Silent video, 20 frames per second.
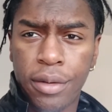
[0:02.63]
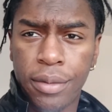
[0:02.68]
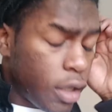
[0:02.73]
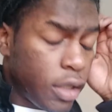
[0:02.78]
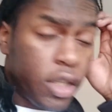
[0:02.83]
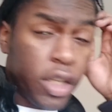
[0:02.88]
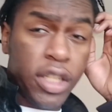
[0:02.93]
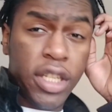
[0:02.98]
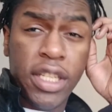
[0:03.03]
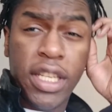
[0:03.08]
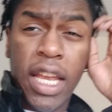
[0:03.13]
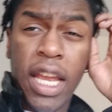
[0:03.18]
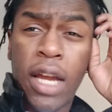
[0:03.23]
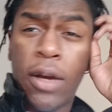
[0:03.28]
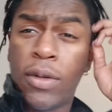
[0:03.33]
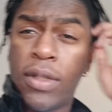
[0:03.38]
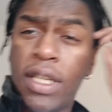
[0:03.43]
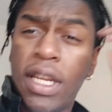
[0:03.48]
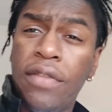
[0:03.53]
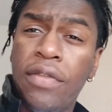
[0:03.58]
So today I
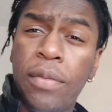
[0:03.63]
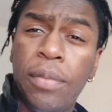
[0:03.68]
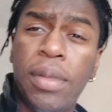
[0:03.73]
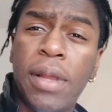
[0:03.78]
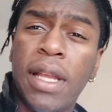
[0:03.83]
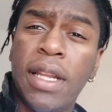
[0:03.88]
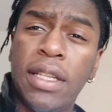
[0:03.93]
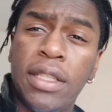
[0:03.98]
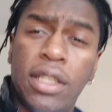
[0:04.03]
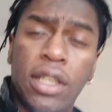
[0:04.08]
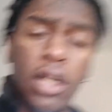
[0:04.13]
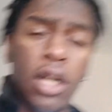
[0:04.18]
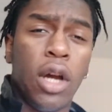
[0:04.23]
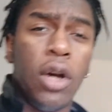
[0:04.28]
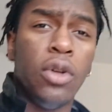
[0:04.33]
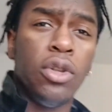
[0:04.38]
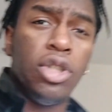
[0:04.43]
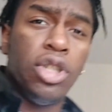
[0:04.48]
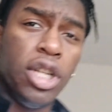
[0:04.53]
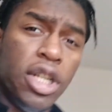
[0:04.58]
wasn't even planning to
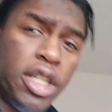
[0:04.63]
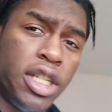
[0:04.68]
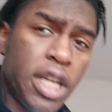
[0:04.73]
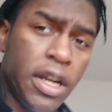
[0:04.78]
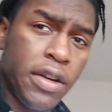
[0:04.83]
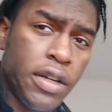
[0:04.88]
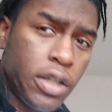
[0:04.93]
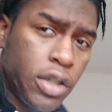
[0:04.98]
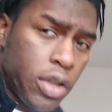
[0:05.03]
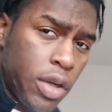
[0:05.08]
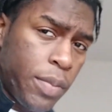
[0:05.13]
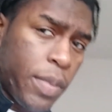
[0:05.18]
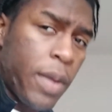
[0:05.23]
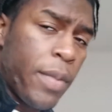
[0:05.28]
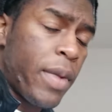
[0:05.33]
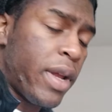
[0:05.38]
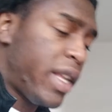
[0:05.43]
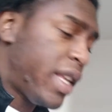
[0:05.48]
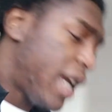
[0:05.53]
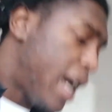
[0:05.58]
go to the charity shop,
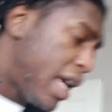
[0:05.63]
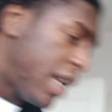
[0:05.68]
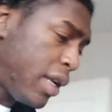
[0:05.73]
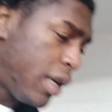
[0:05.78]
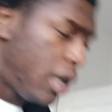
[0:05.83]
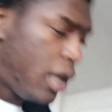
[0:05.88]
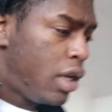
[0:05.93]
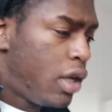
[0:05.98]
but my dad